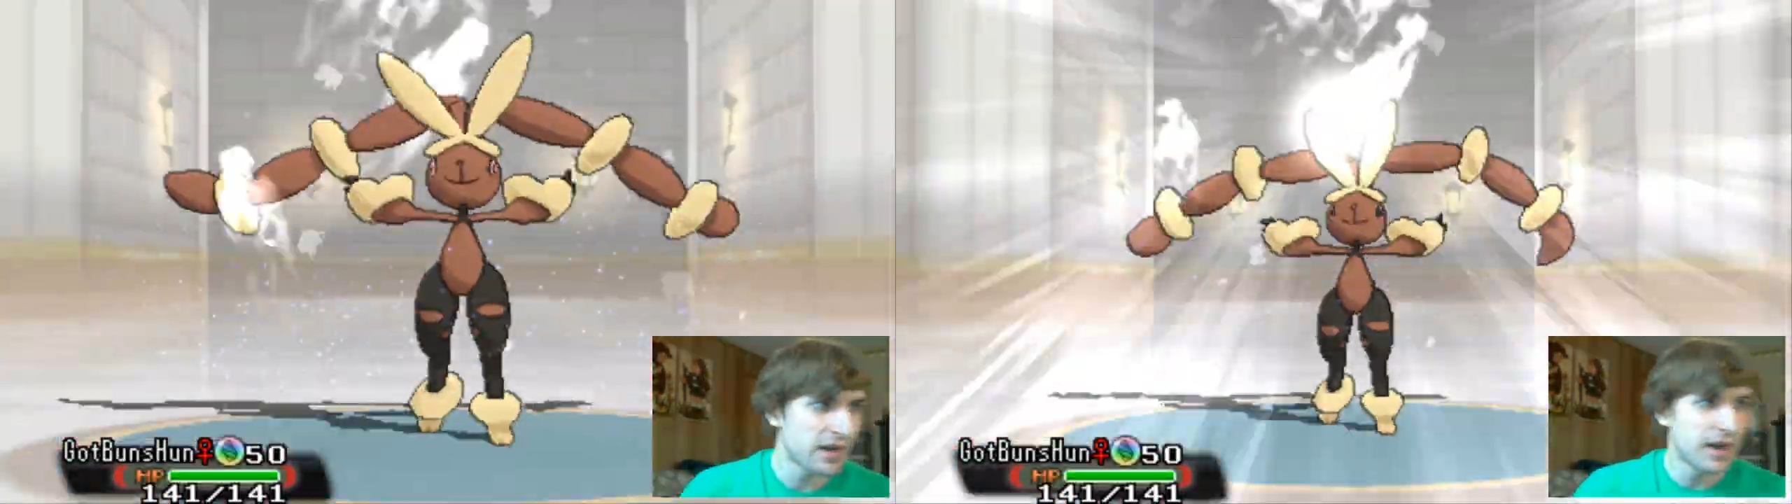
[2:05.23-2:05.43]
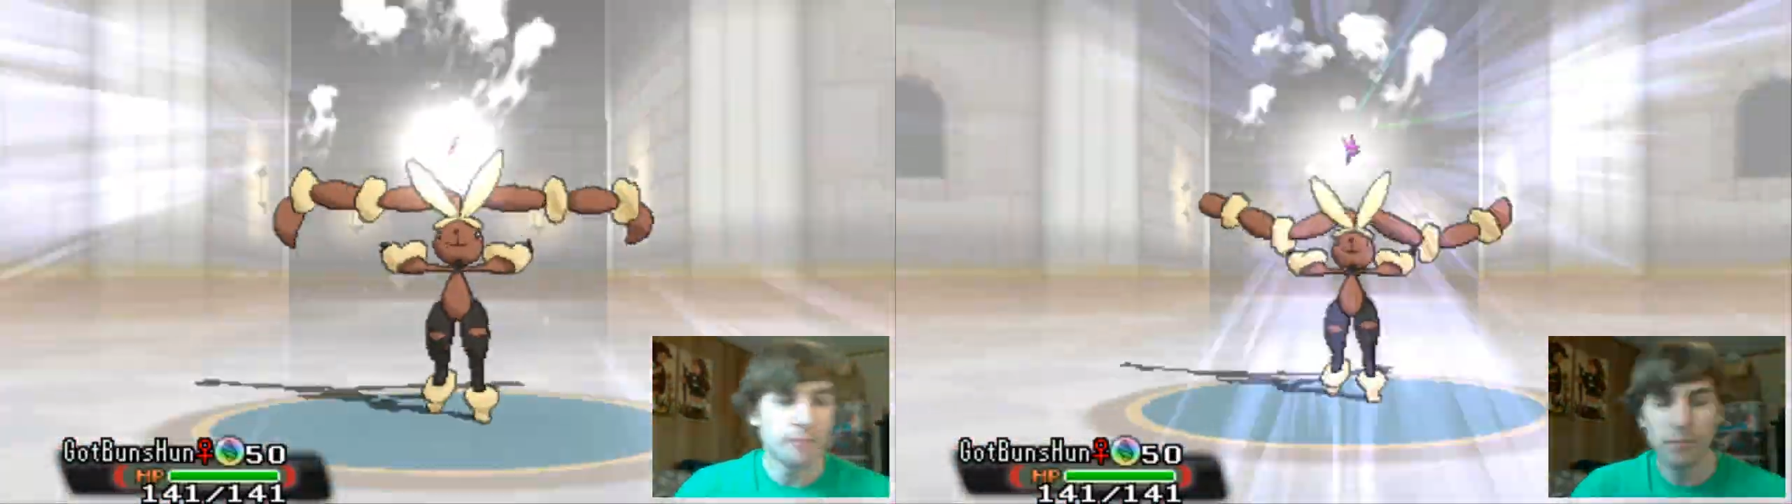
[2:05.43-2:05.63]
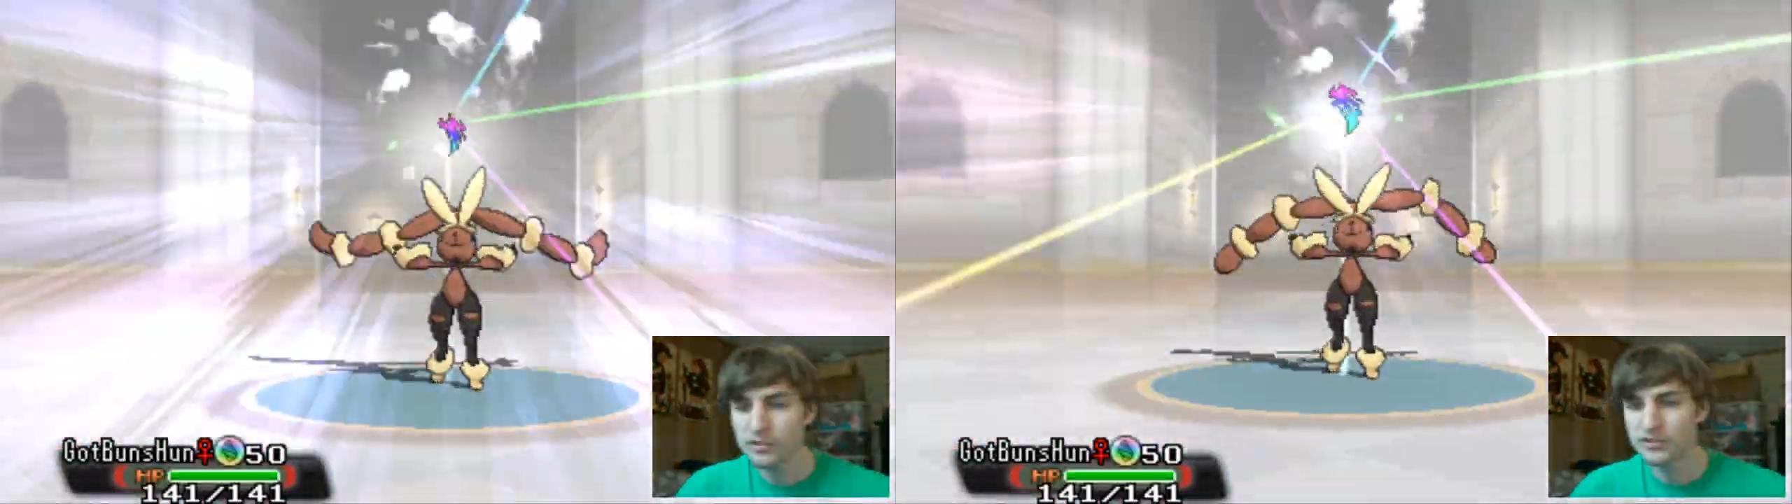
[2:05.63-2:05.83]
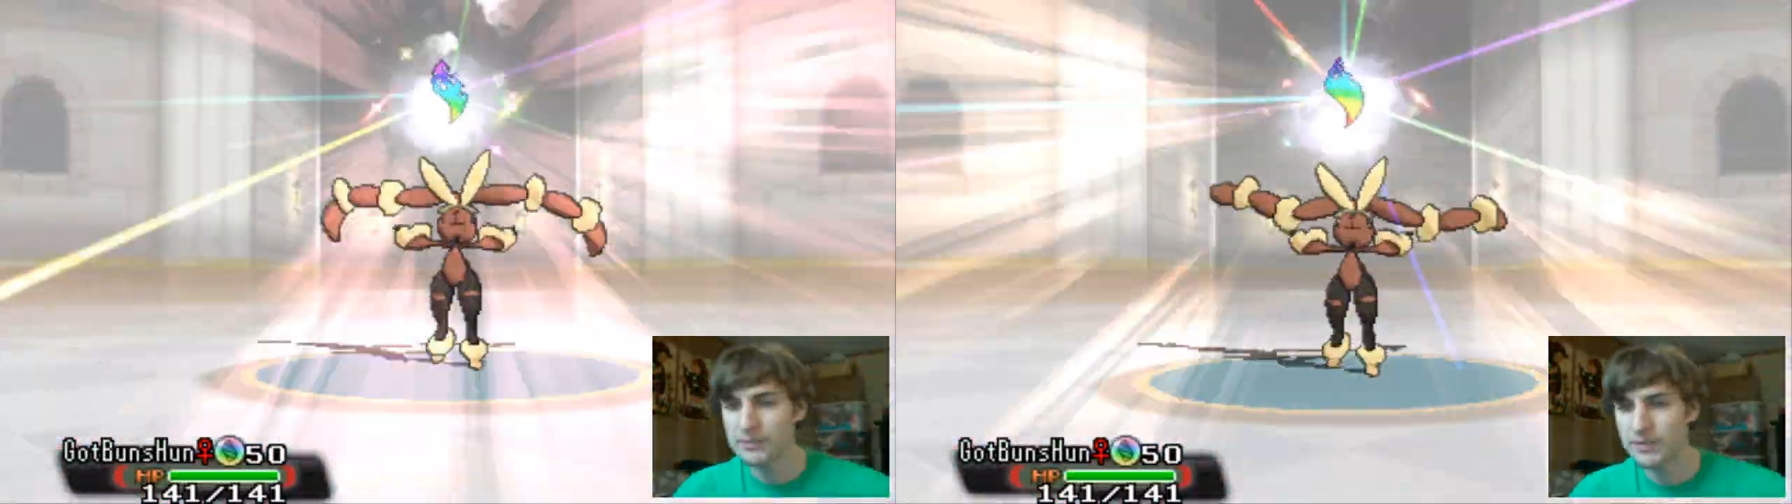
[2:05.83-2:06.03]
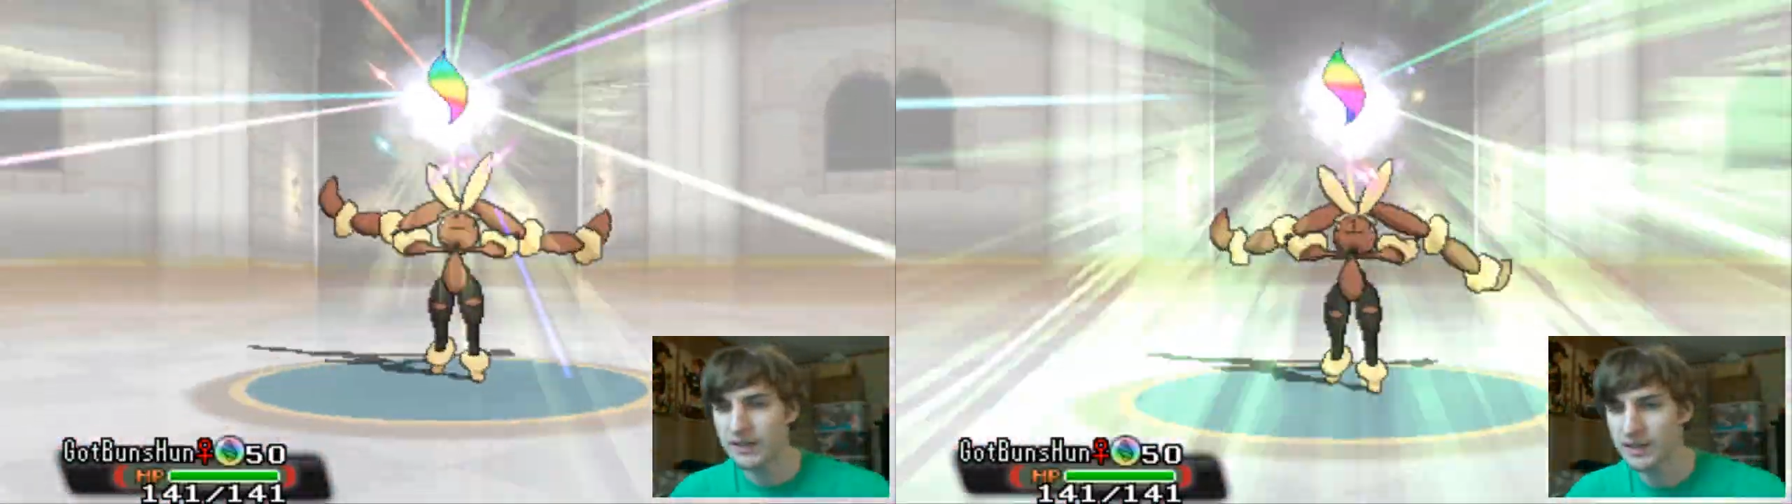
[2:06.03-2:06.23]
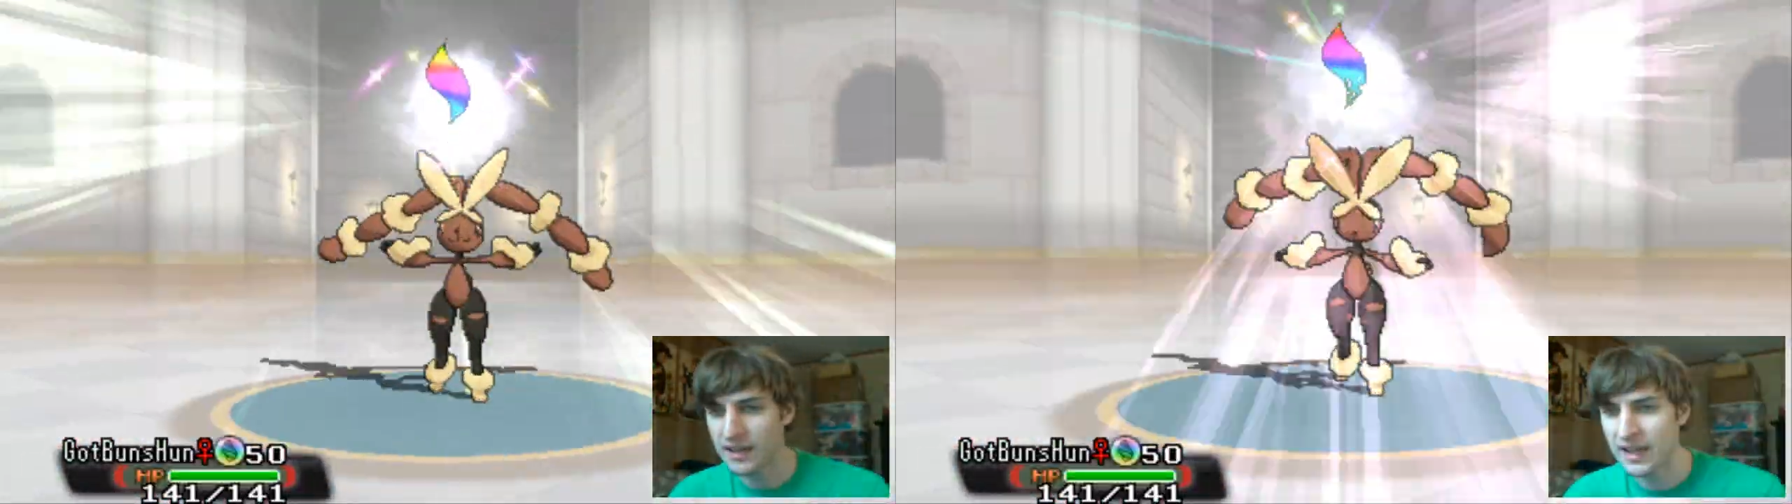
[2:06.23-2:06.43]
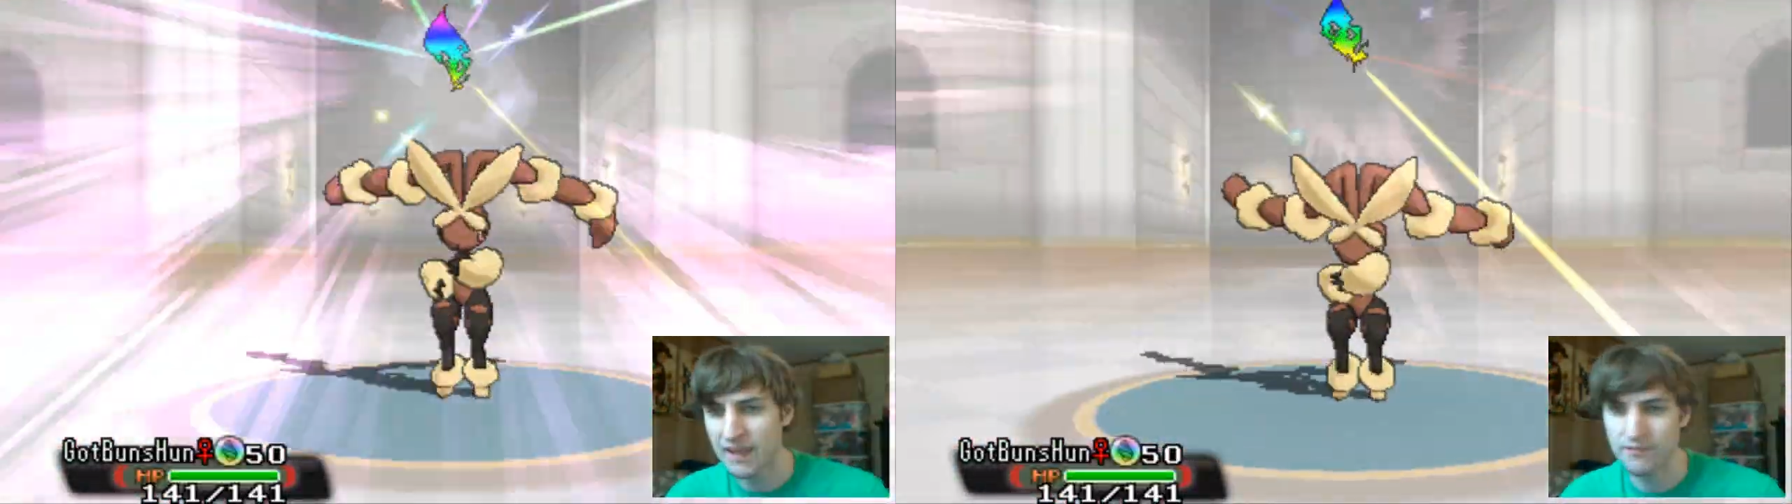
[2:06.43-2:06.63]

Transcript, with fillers: one, mostly because I